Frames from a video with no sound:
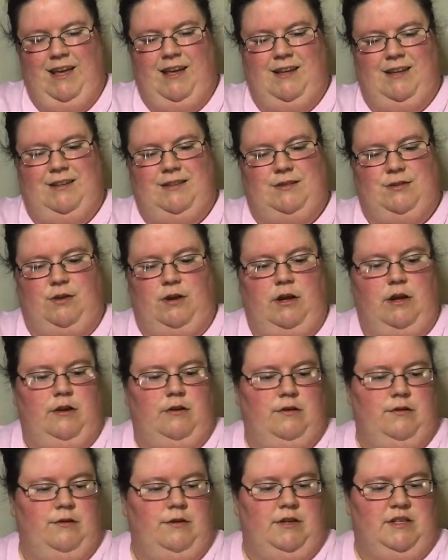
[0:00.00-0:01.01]
The
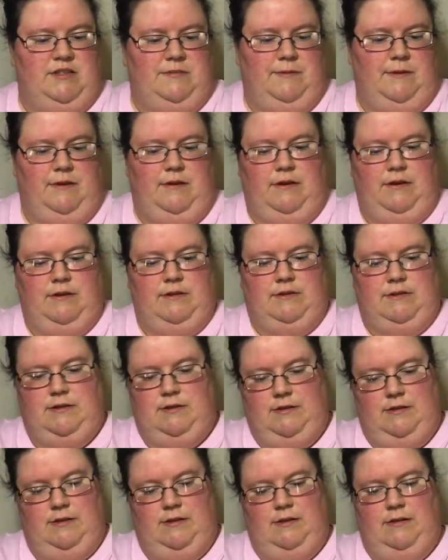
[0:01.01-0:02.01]
tornado
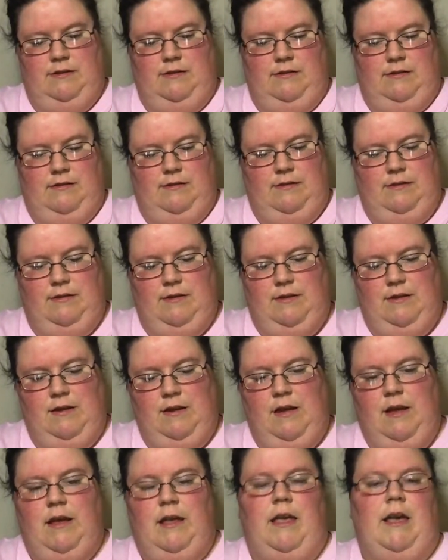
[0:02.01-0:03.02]
experience.
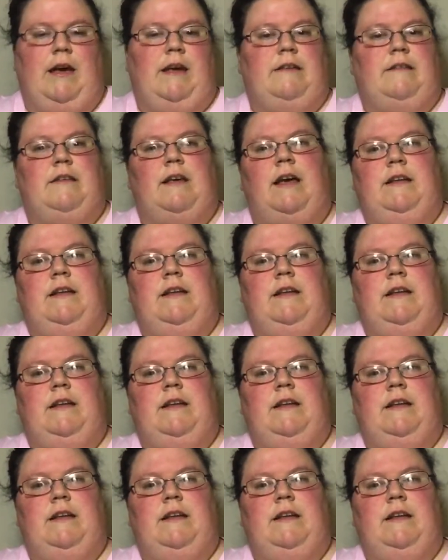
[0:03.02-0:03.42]
Yes,